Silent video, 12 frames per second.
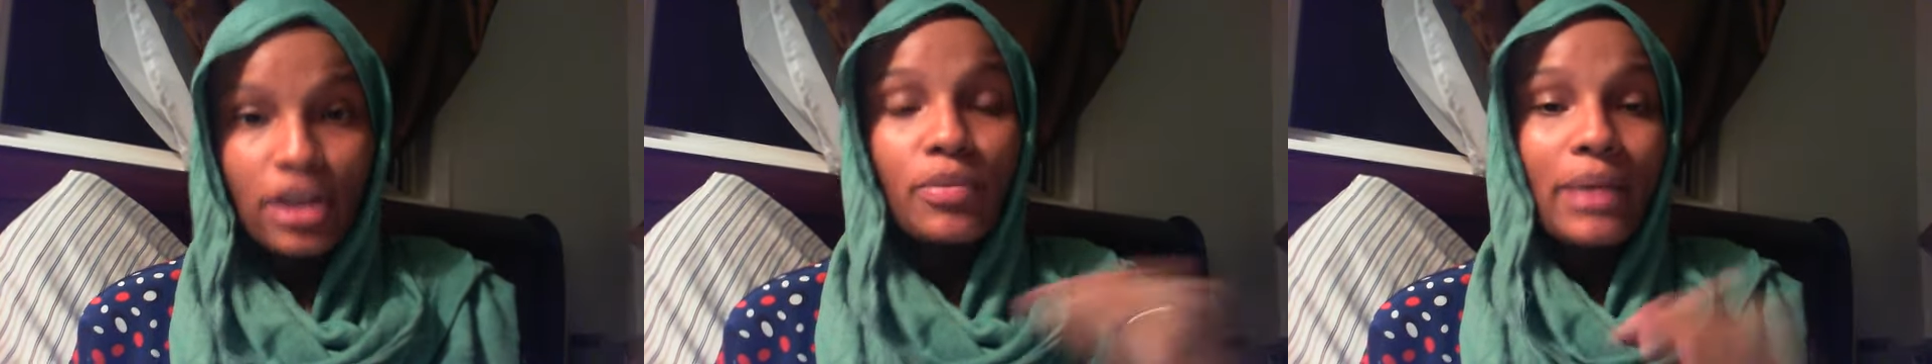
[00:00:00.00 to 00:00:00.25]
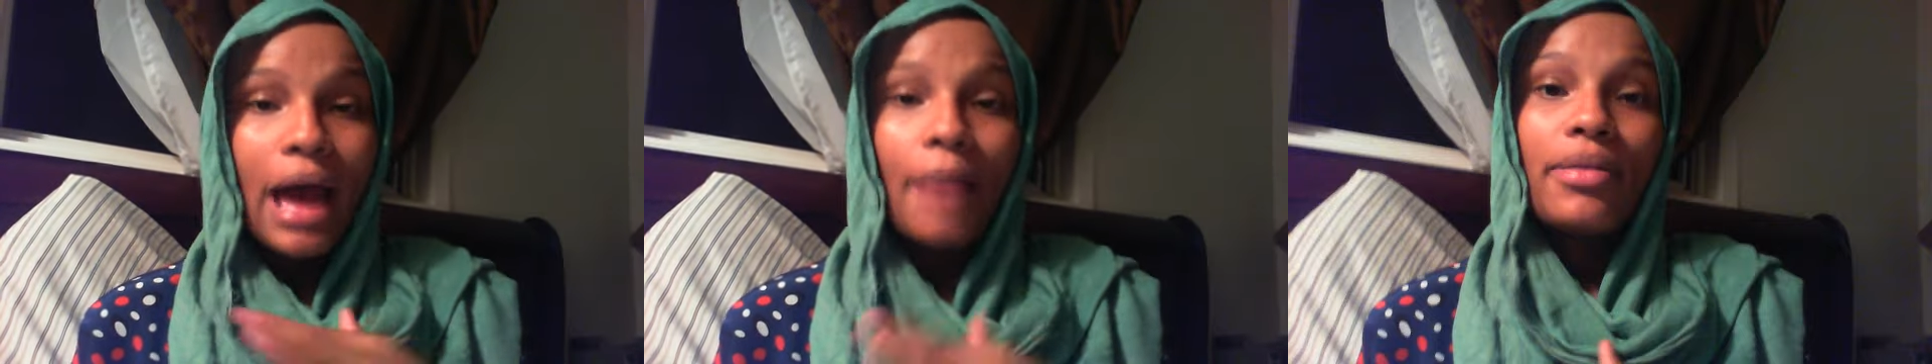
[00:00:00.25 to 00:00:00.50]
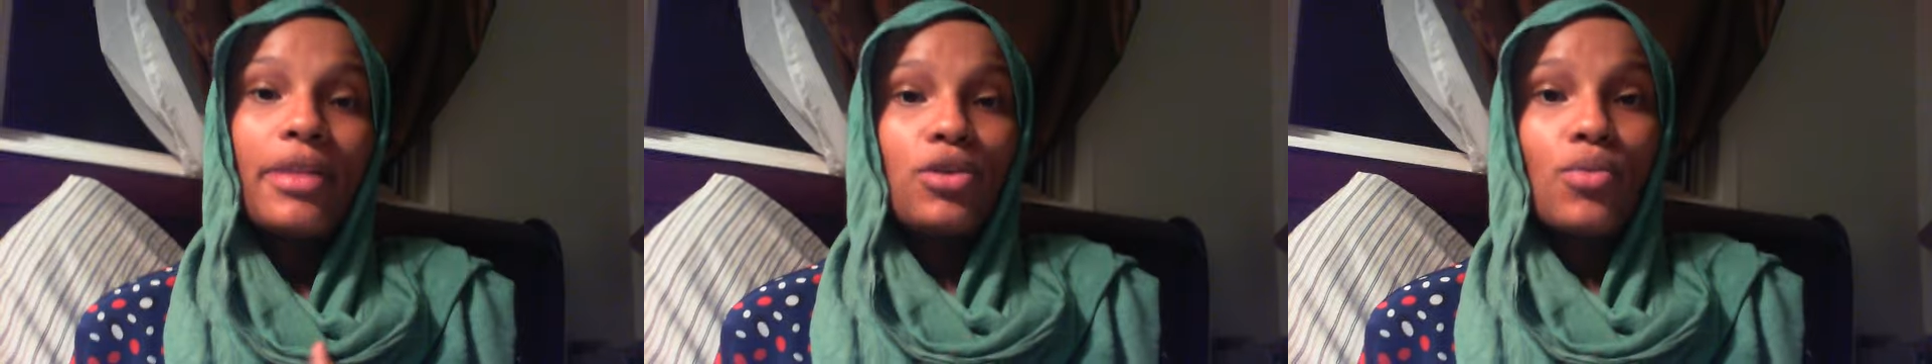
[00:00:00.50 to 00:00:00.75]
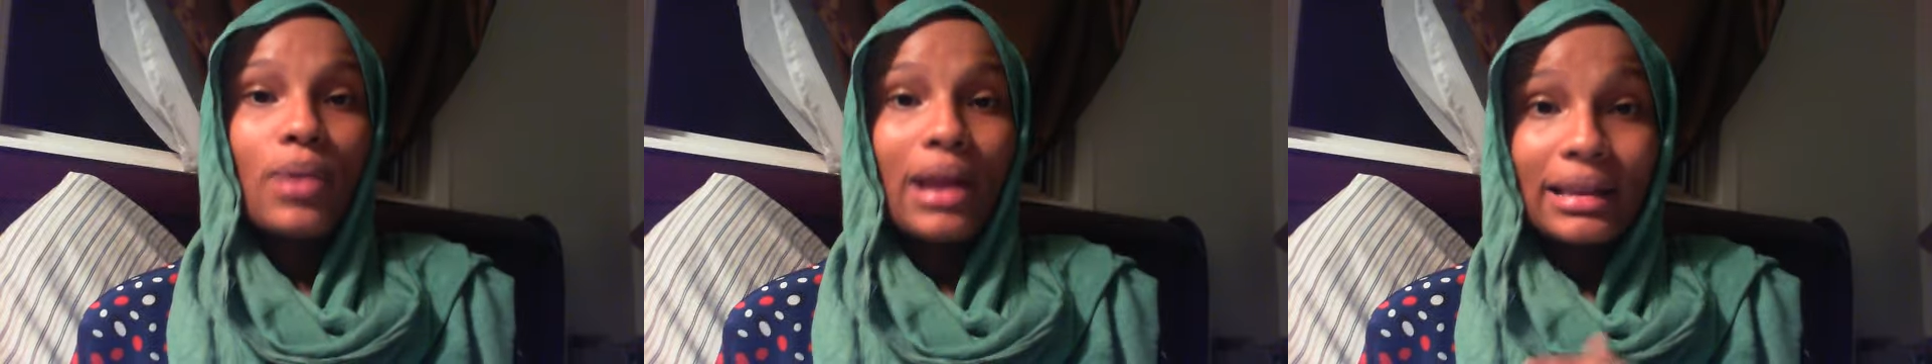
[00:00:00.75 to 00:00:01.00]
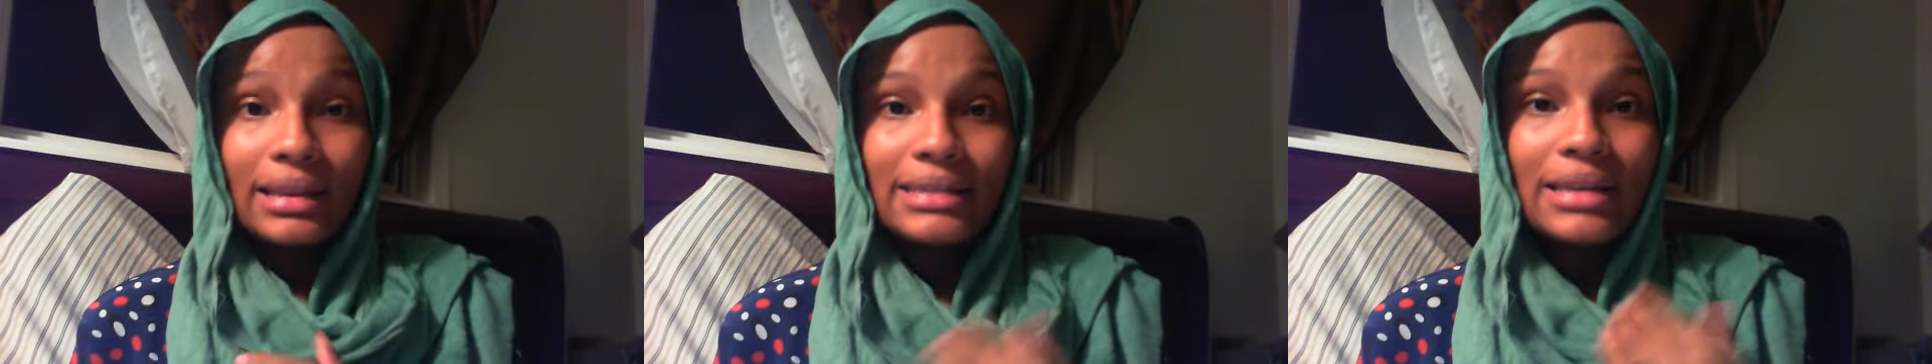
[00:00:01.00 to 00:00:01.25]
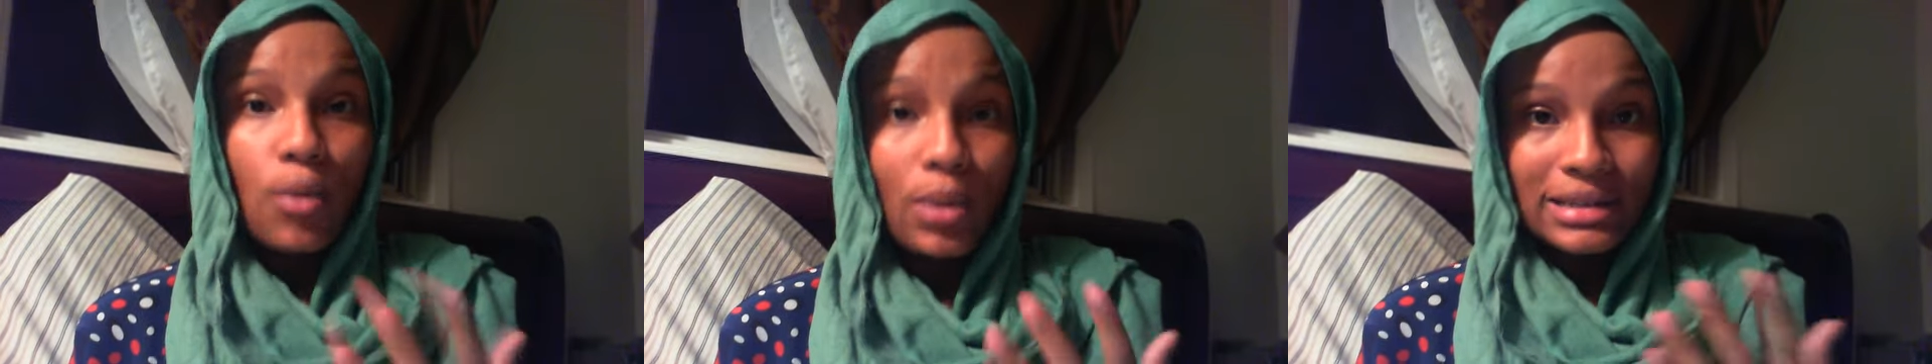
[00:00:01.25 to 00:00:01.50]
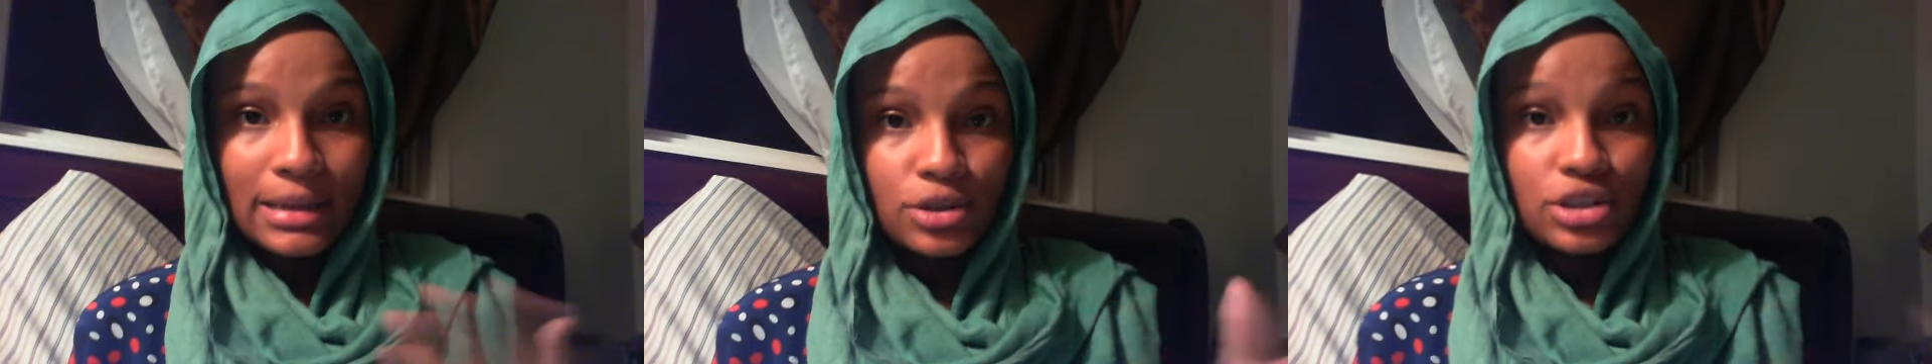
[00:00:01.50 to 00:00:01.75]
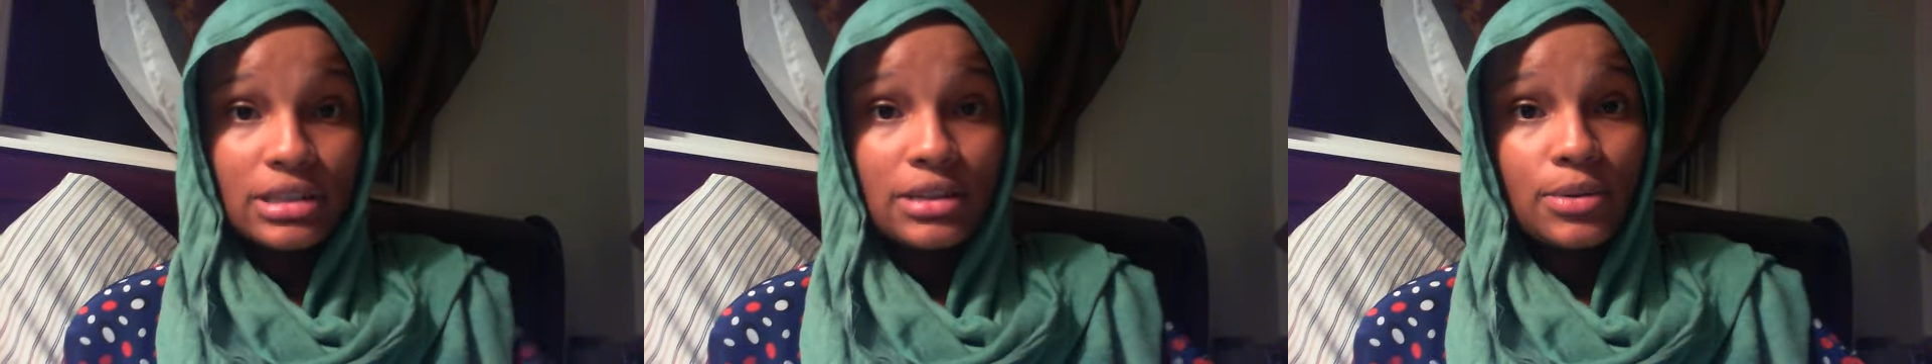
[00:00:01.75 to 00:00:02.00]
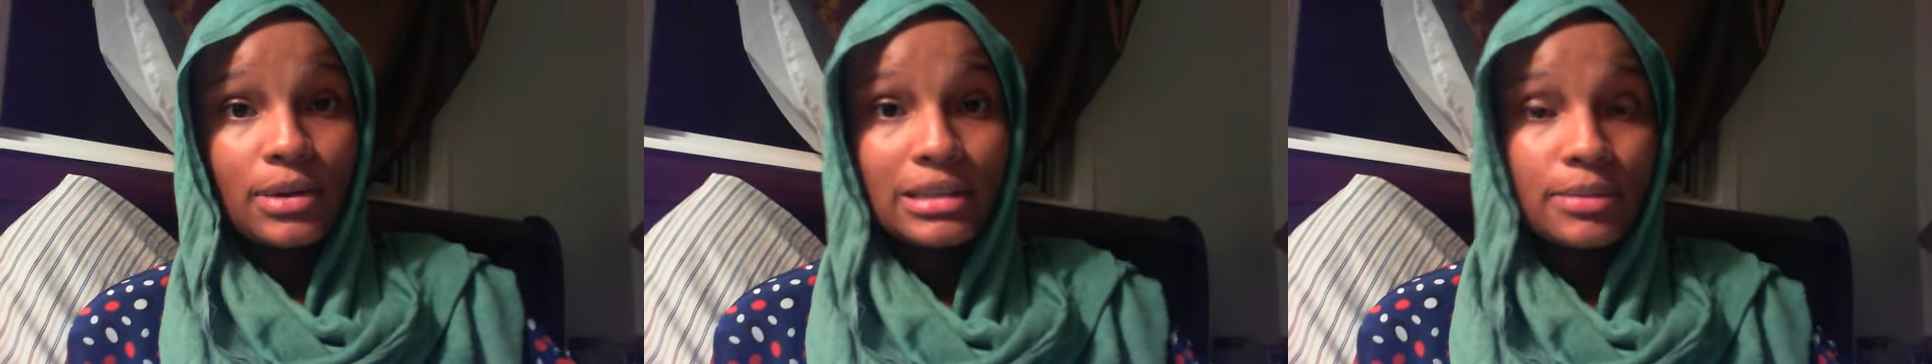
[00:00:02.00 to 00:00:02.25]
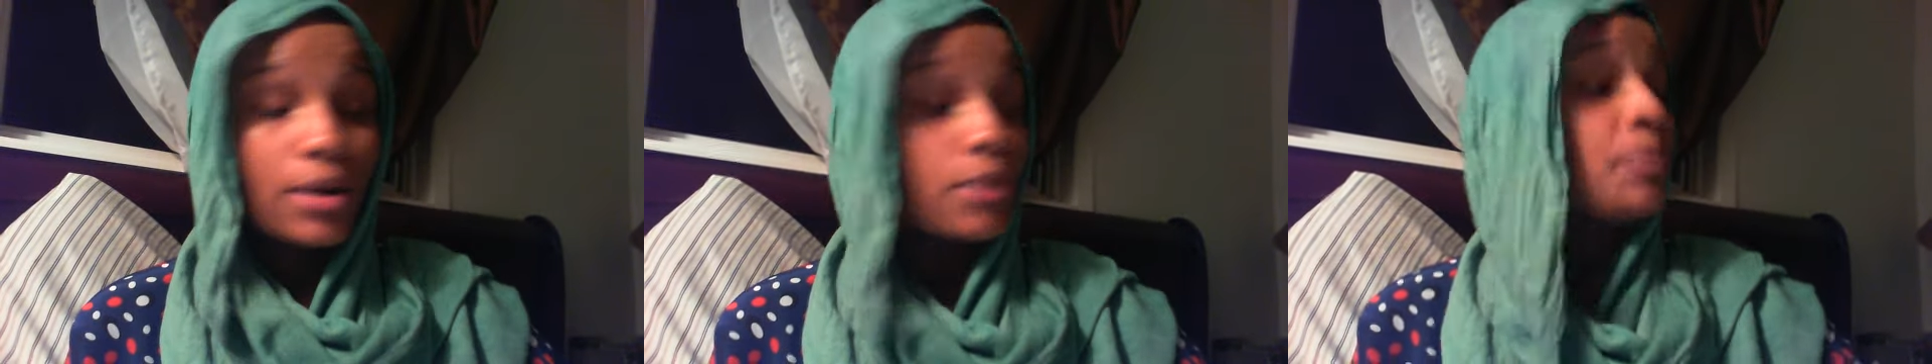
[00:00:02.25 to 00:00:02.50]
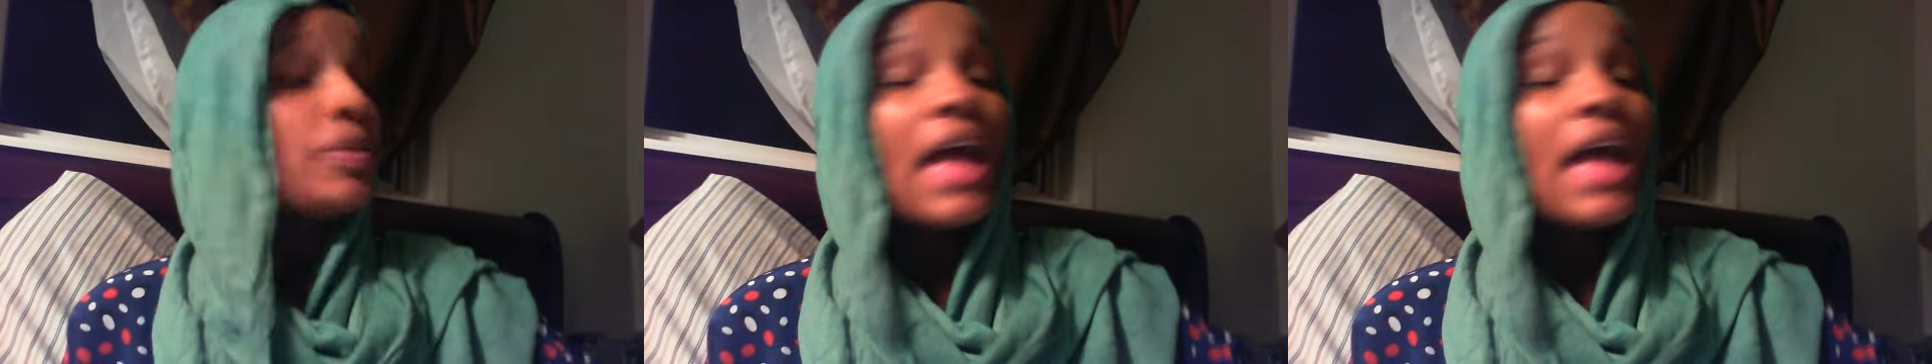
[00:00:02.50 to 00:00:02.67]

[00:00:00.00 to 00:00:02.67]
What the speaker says: you'll be happy that you went at least that one time just to see what it's about.